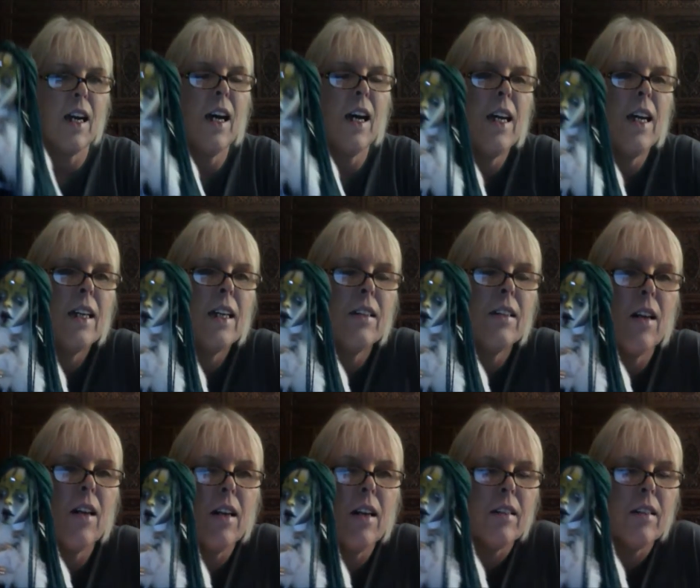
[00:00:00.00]
I had
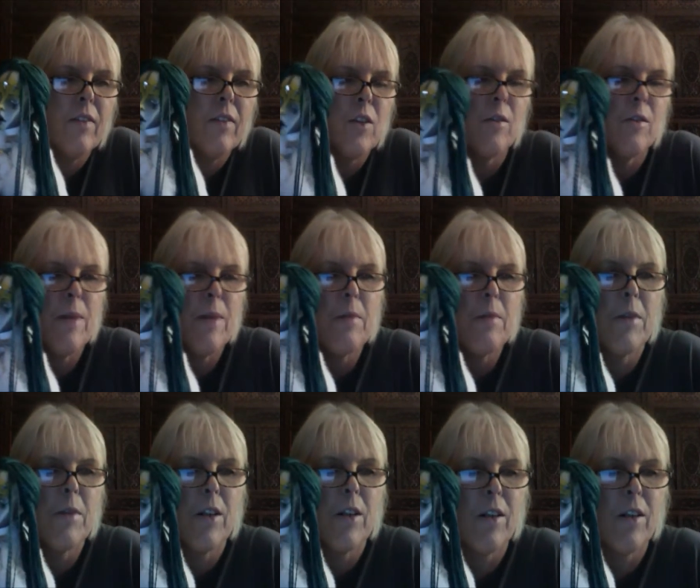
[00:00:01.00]
gotten, if you
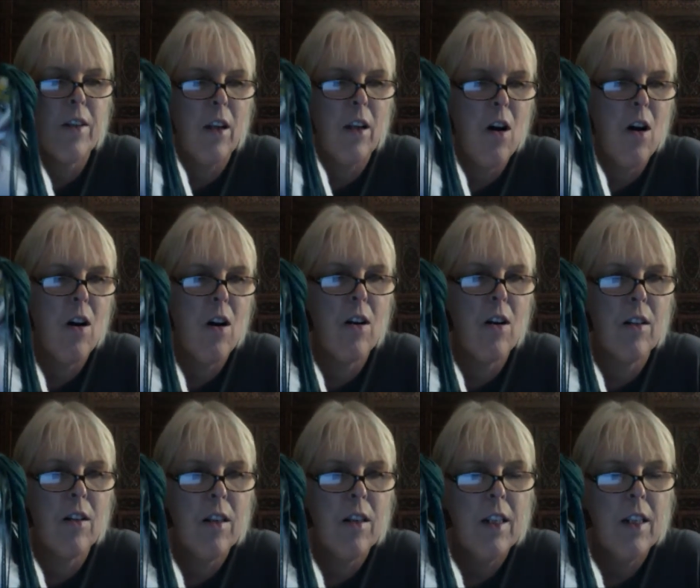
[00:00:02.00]
remember, the
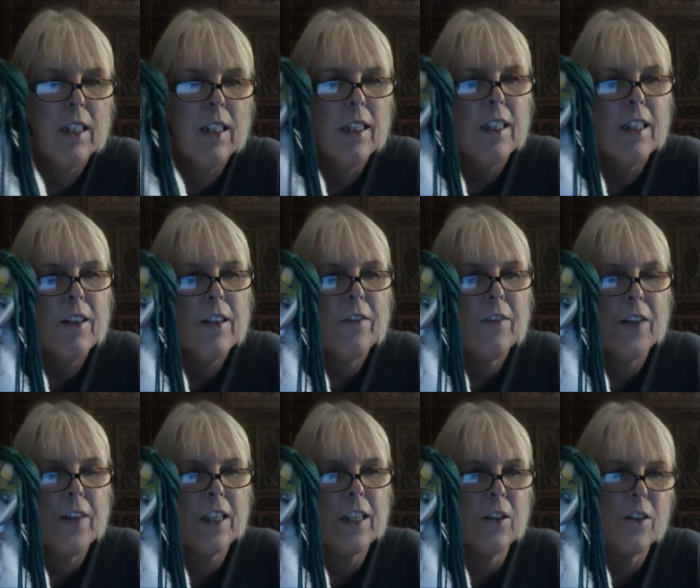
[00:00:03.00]
long
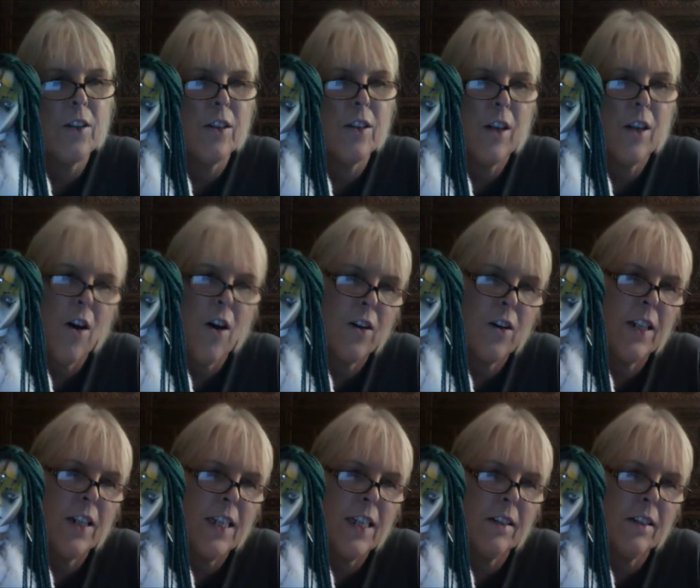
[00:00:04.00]
fingered, long
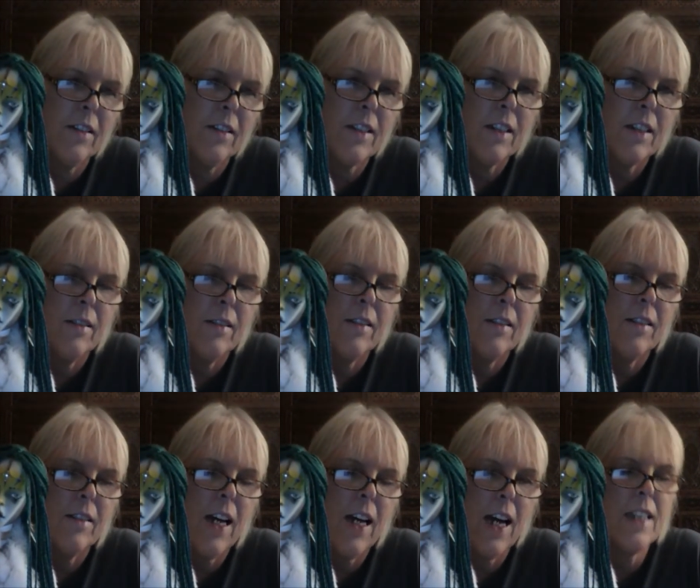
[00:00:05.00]
nailed
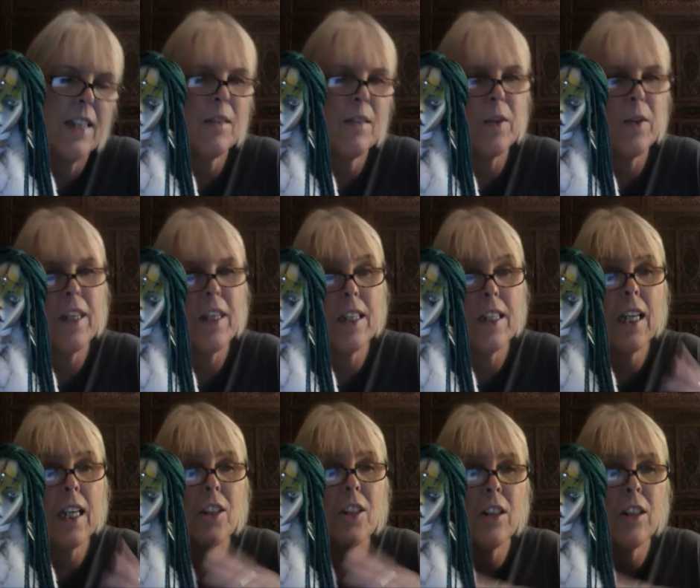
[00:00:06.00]
hands with the
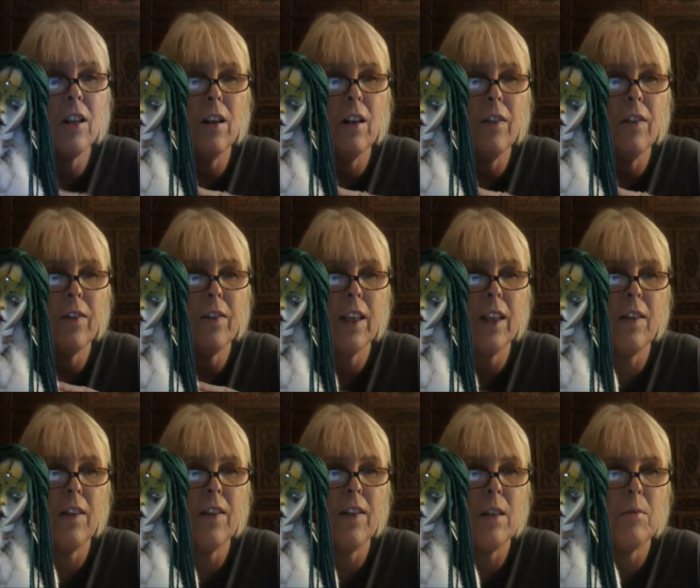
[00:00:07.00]
intention of
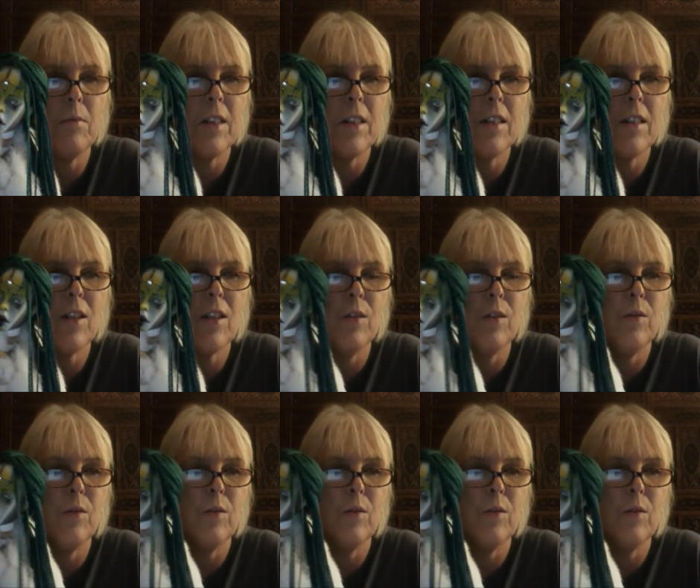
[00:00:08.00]
giving them to